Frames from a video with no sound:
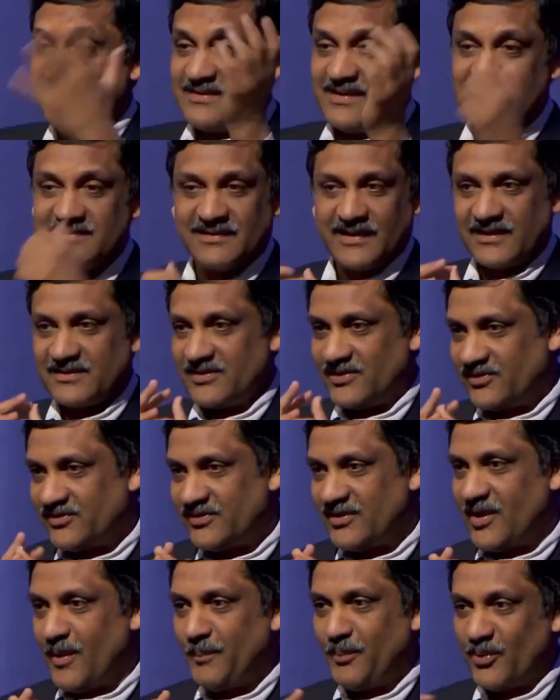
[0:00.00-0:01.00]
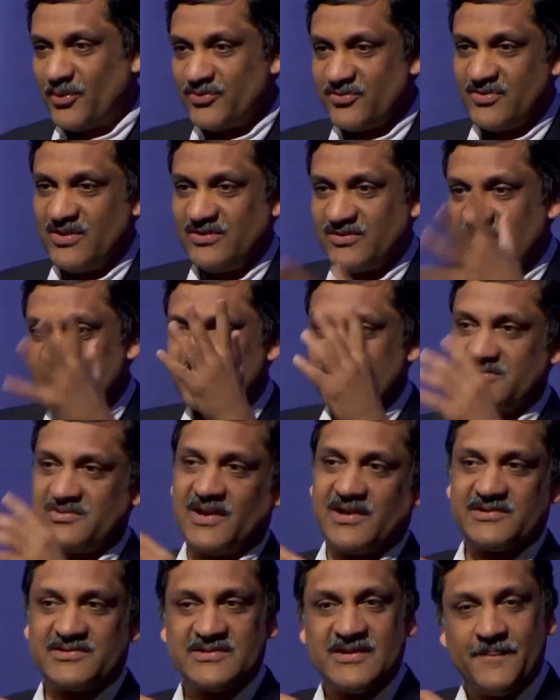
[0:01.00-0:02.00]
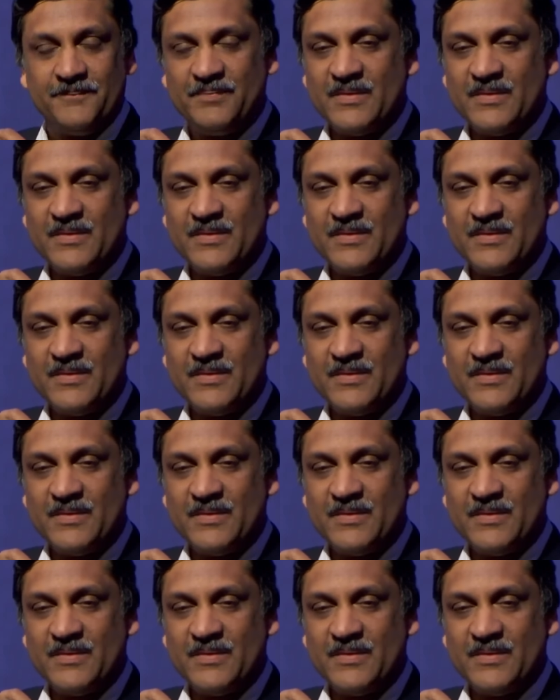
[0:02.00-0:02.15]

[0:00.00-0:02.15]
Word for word: things like this, post research results.